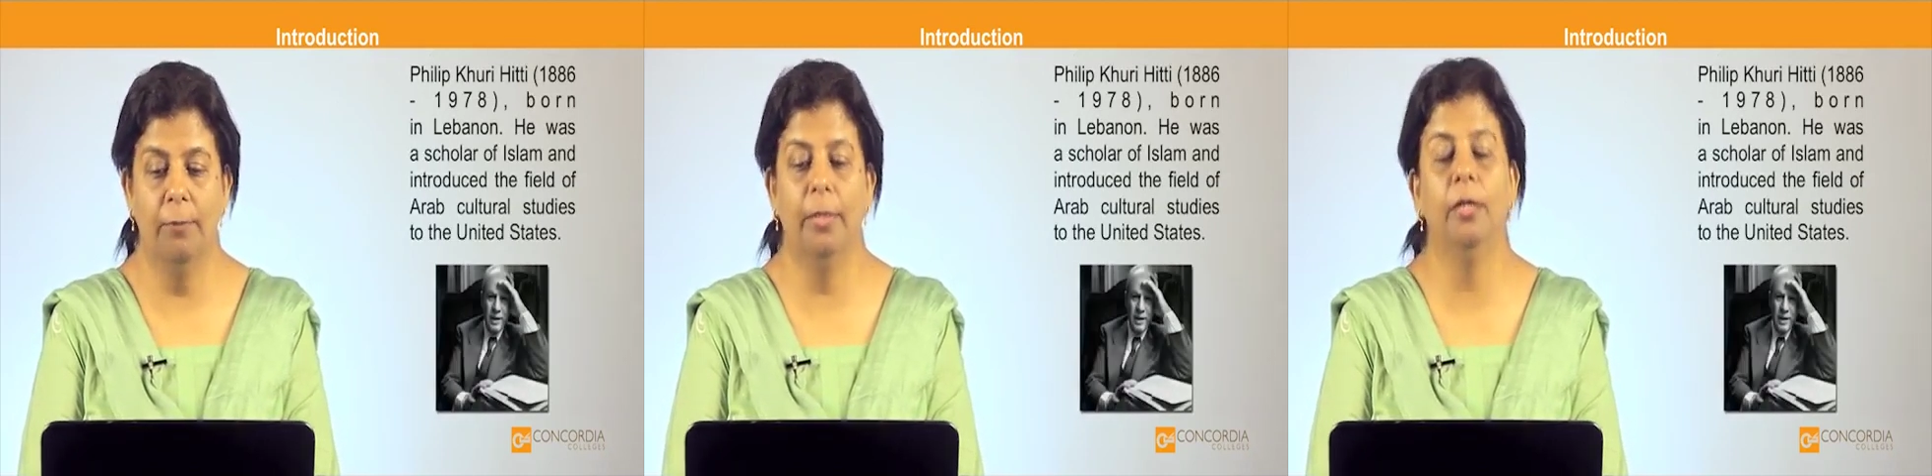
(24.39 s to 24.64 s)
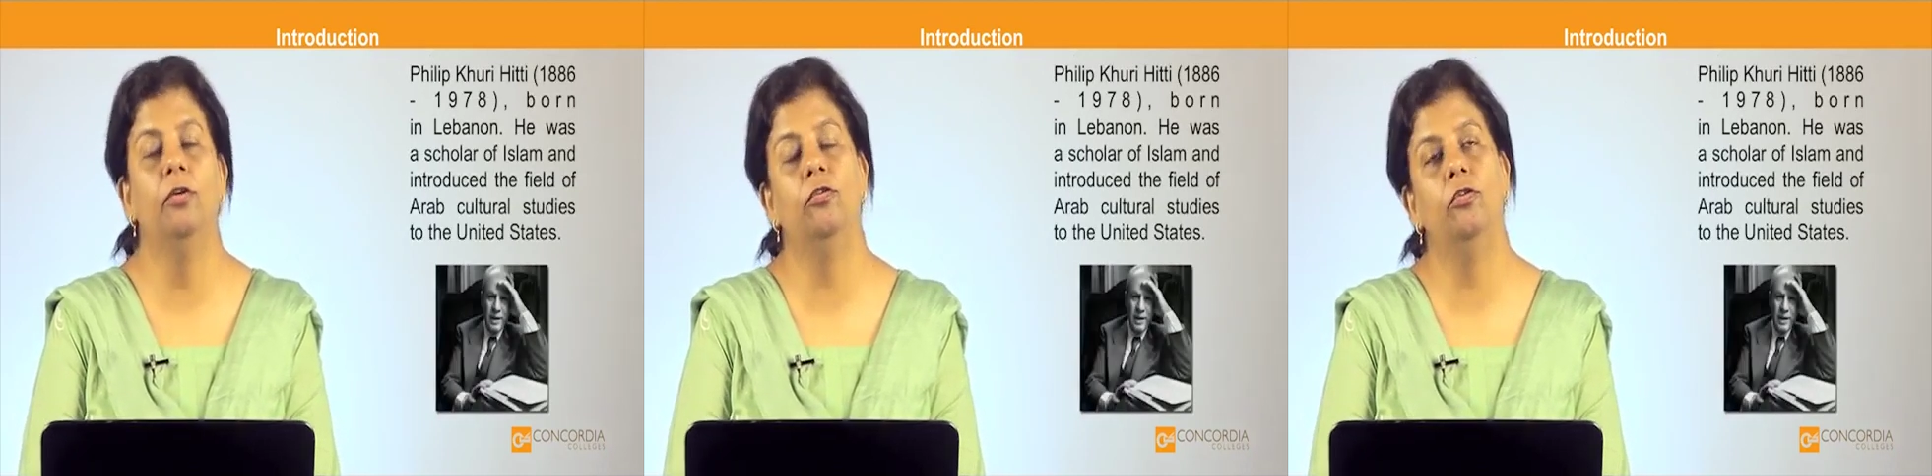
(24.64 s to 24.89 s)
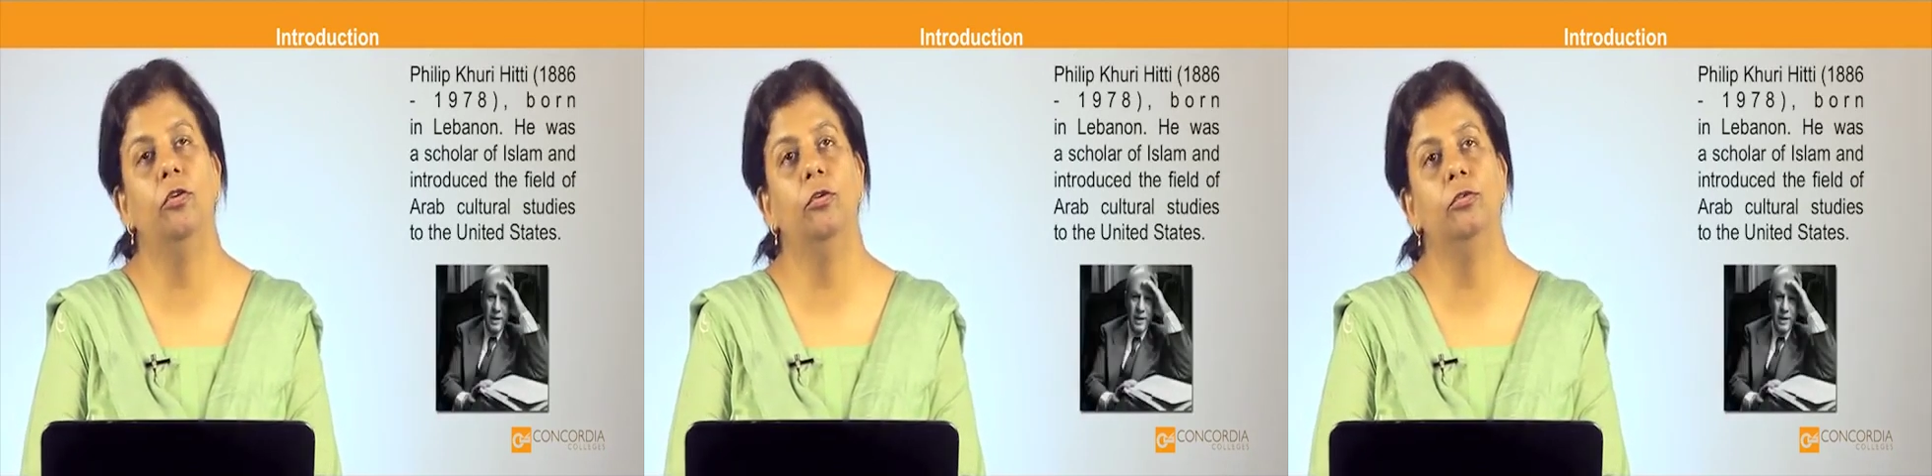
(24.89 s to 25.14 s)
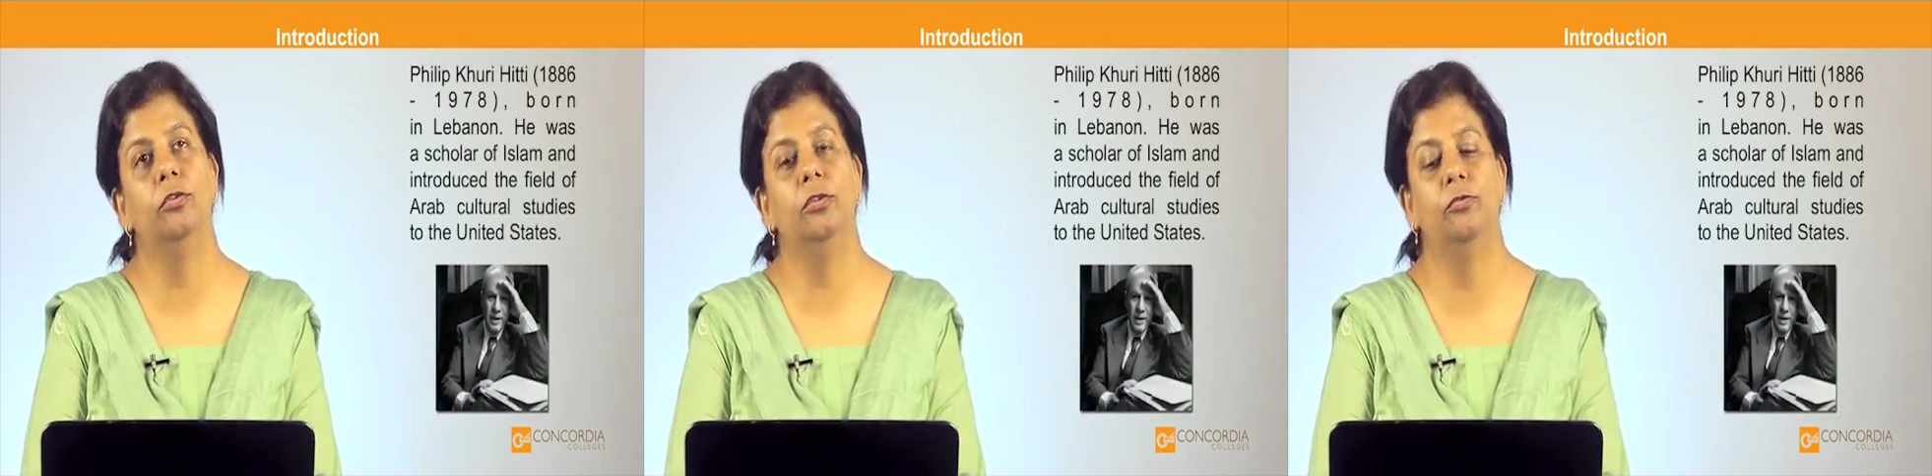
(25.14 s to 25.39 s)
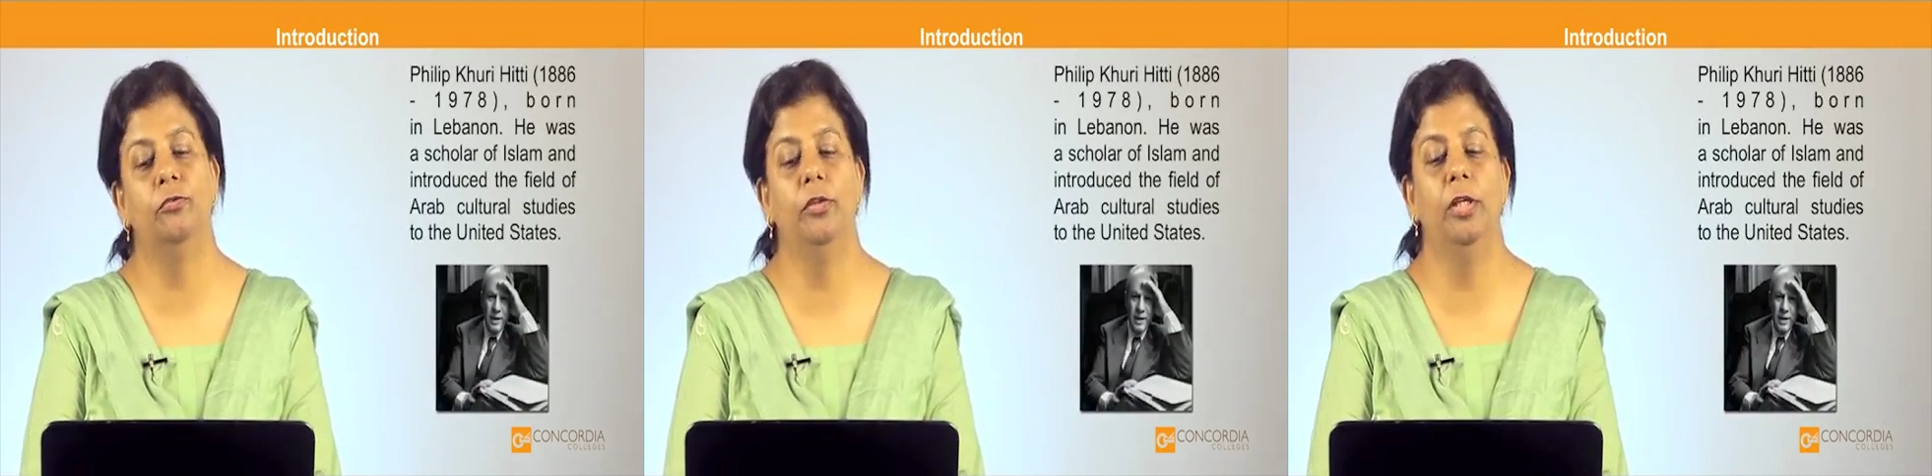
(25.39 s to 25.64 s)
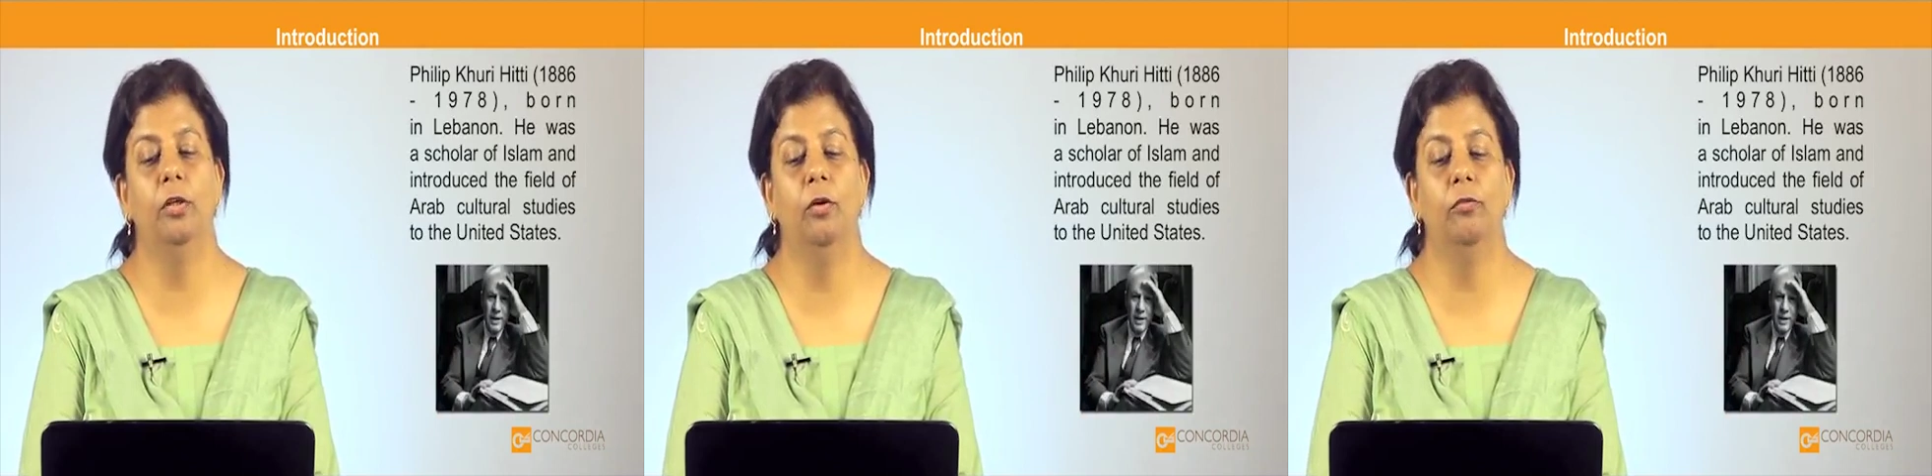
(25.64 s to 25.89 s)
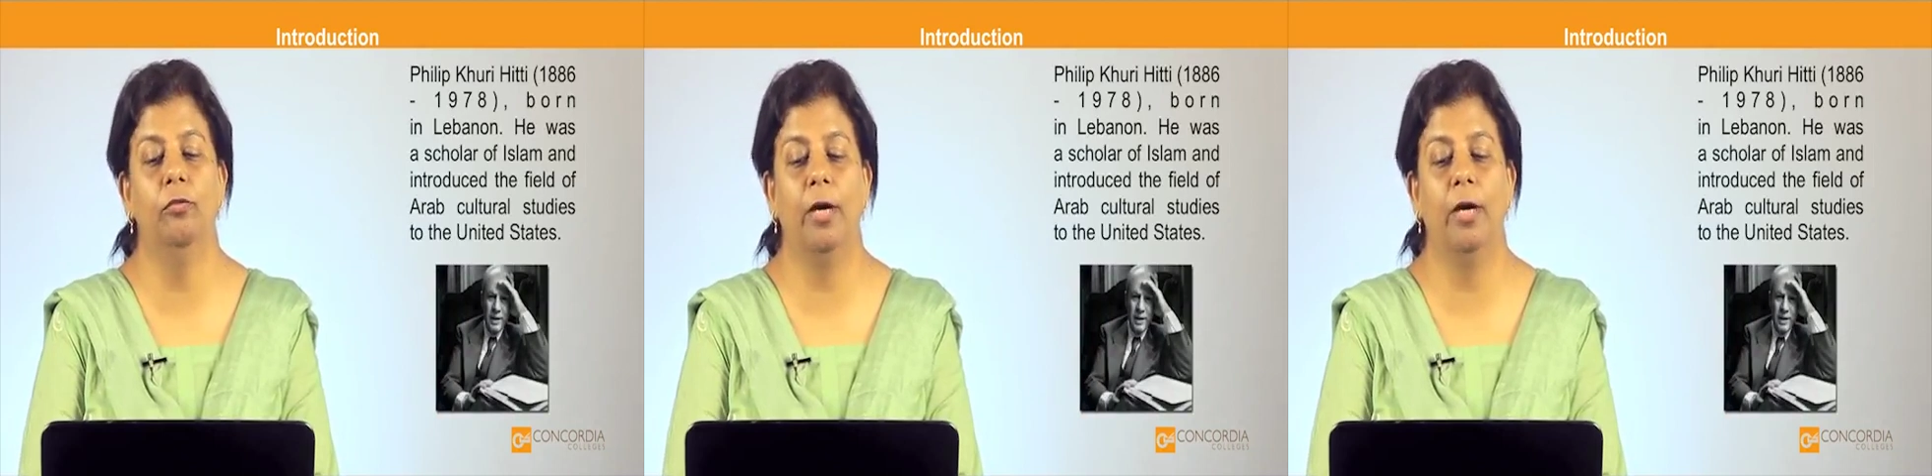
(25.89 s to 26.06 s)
and introduced the field of